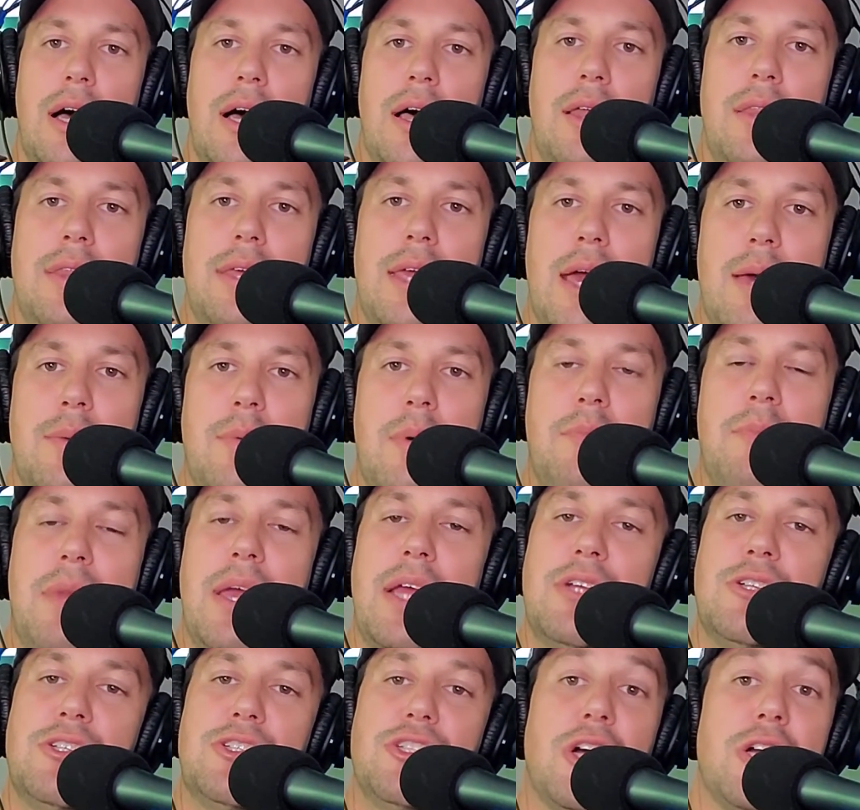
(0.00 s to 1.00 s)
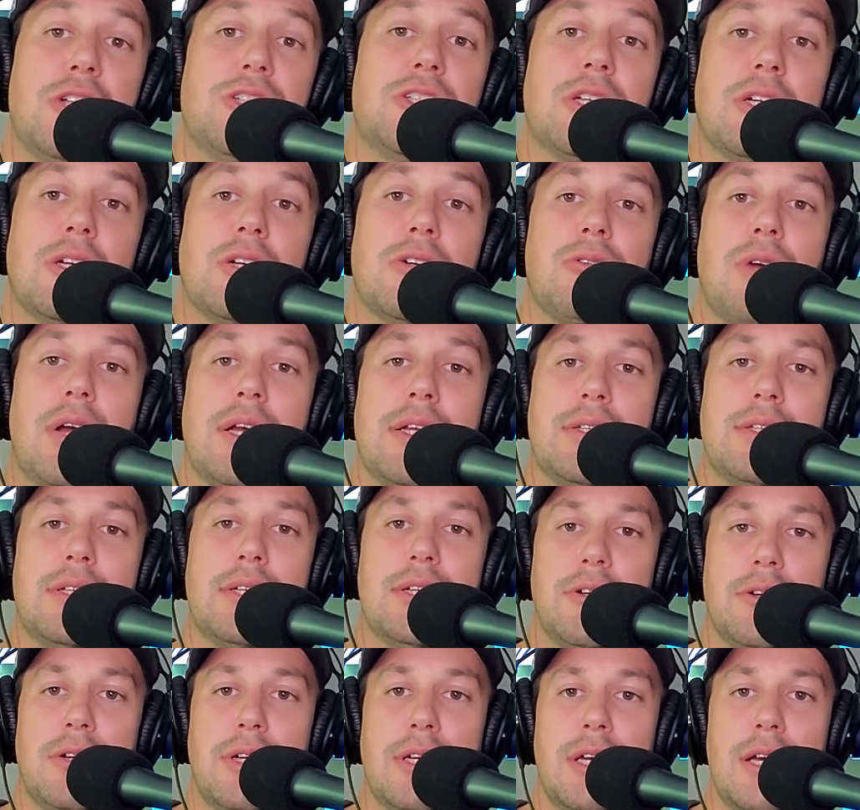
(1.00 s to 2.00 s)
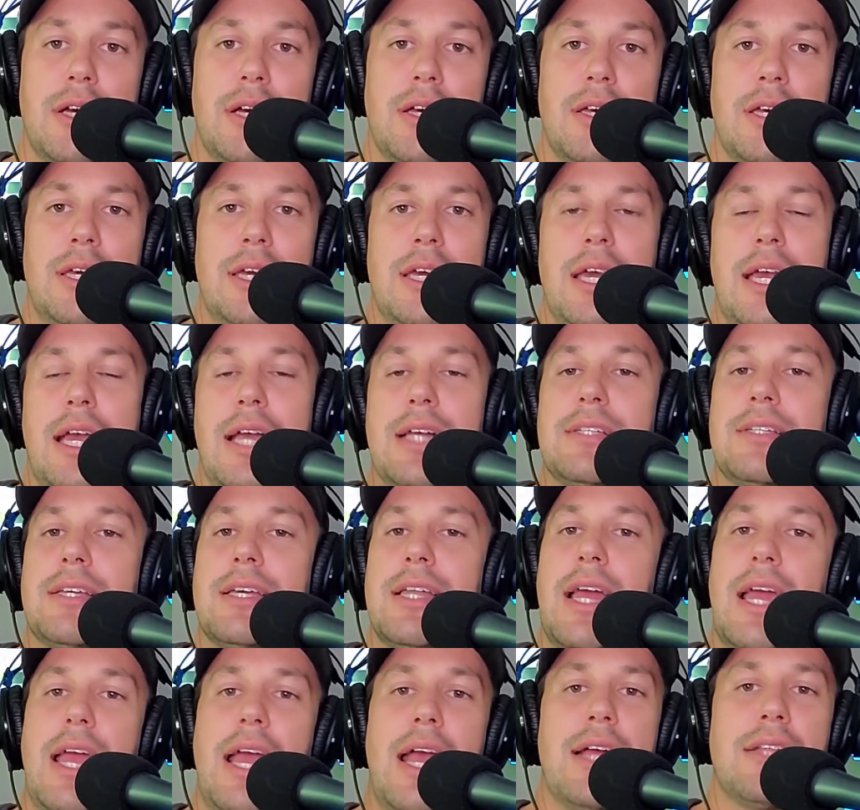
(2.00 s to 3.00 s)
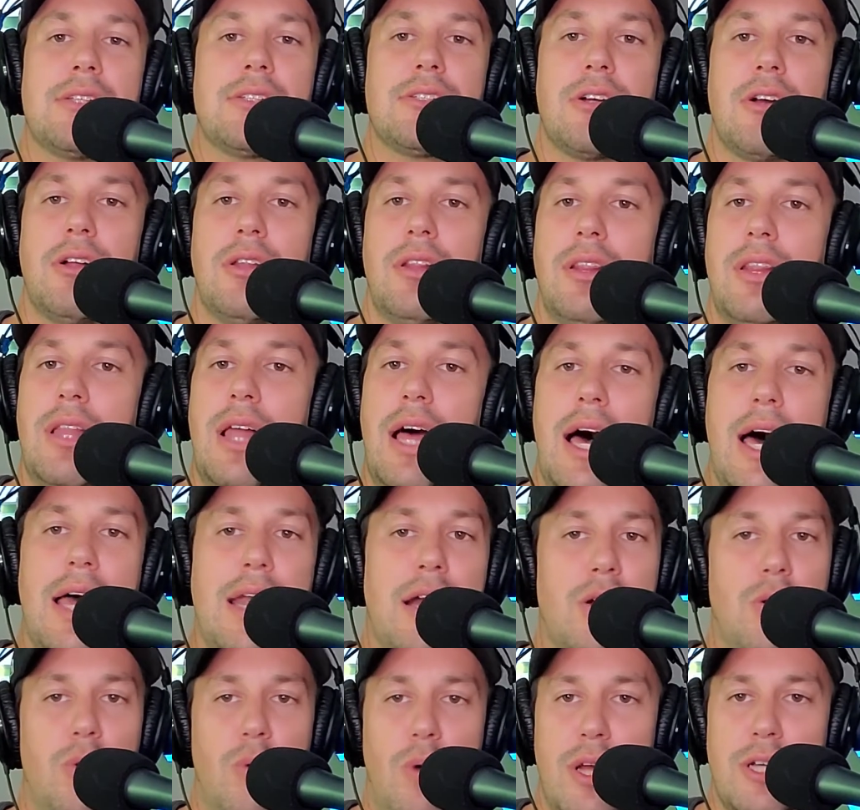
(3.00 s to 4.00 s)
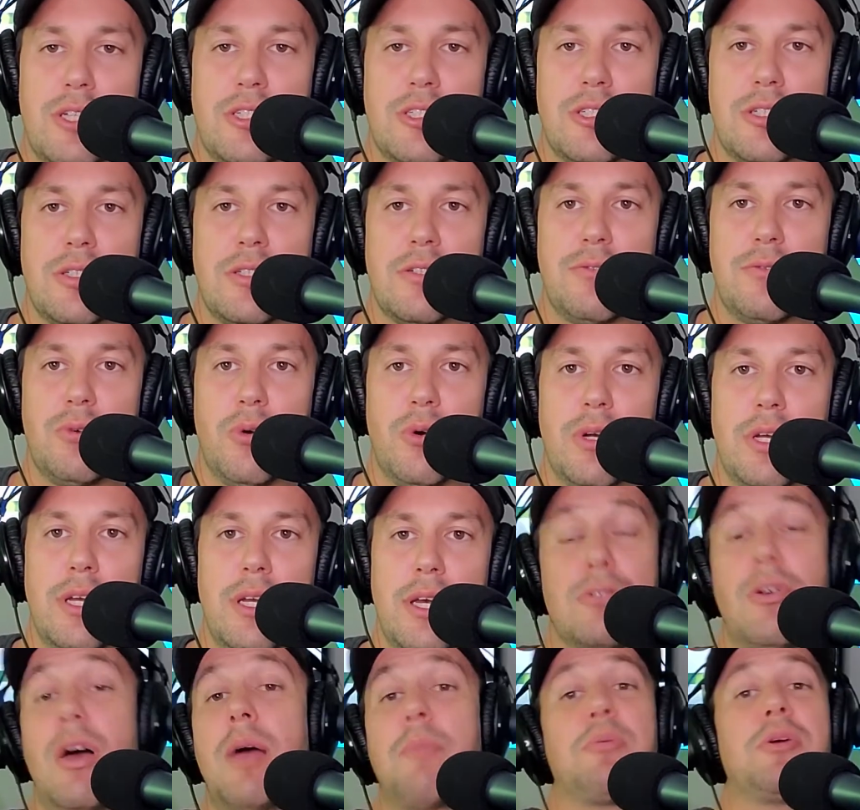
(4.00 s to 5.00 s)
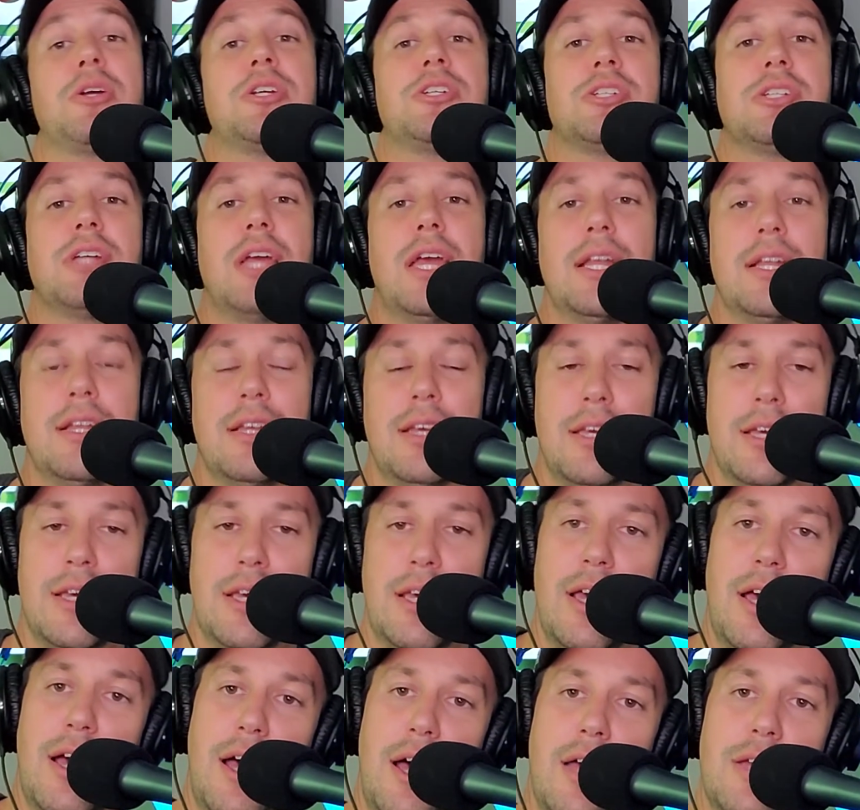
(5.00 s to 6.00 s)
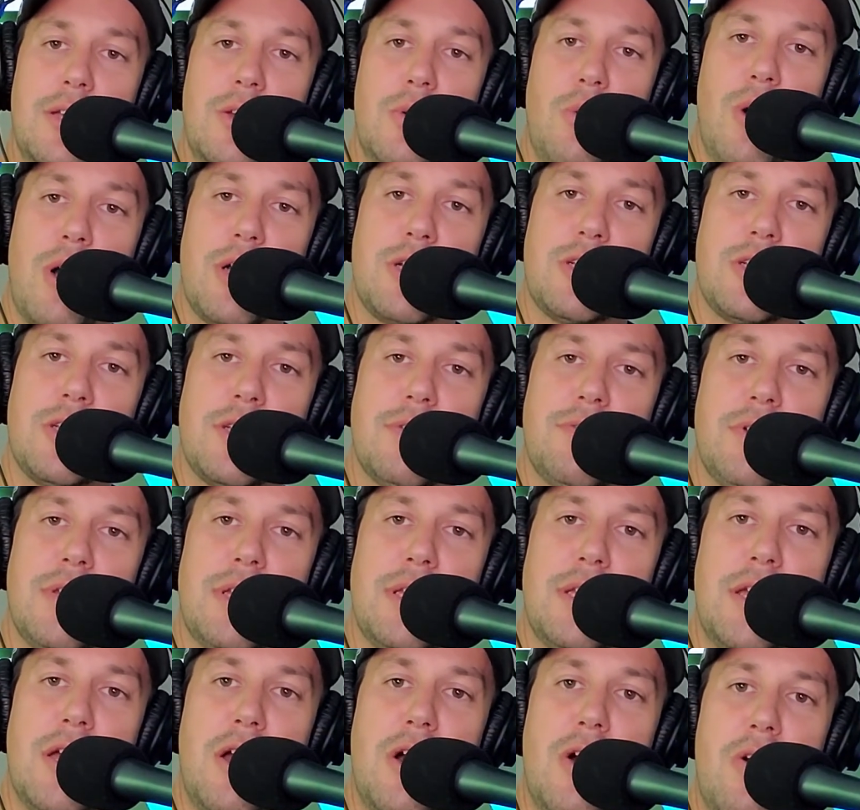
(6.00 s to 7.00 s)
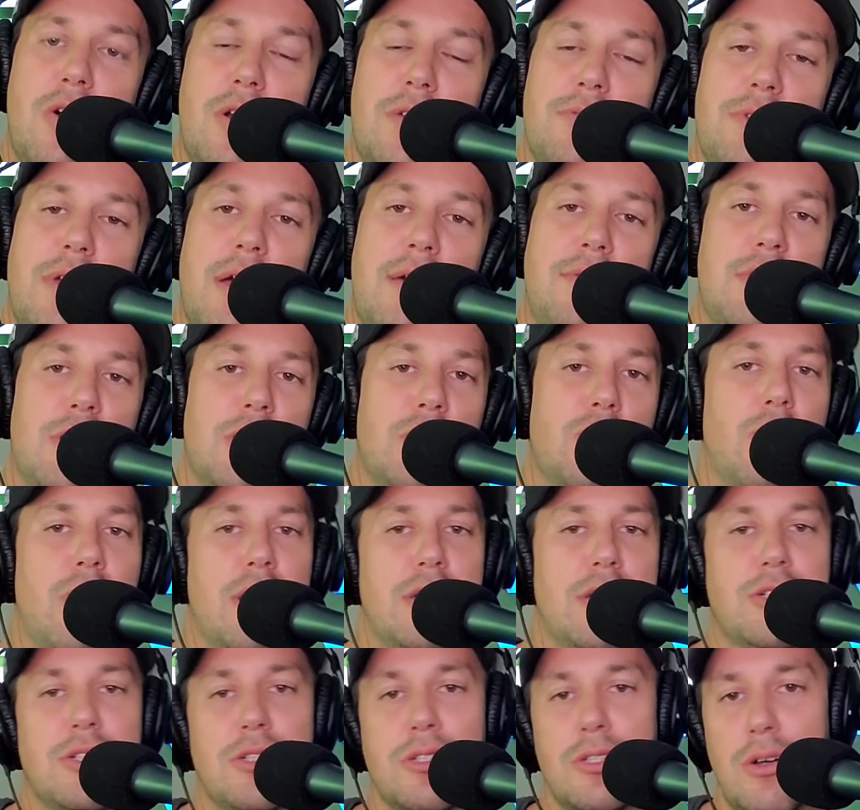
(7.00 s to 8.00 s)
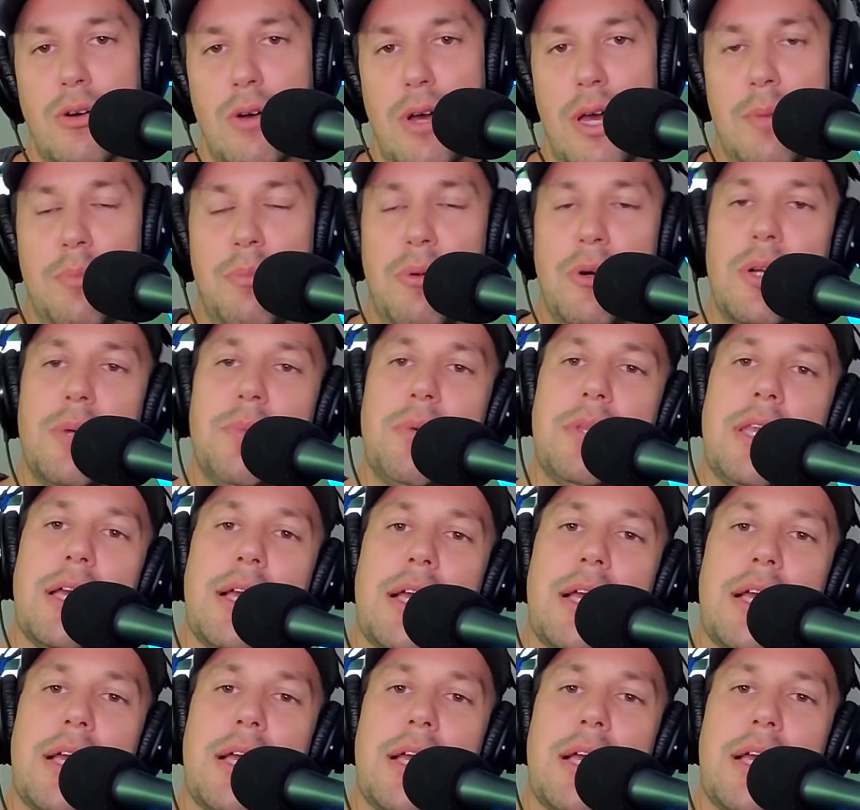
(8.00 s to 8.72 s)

the MMA judging criteria. It's going to answer a lot of questions for you. So I appreciate you watching the video. And if you have any questions, go ahead, put them in the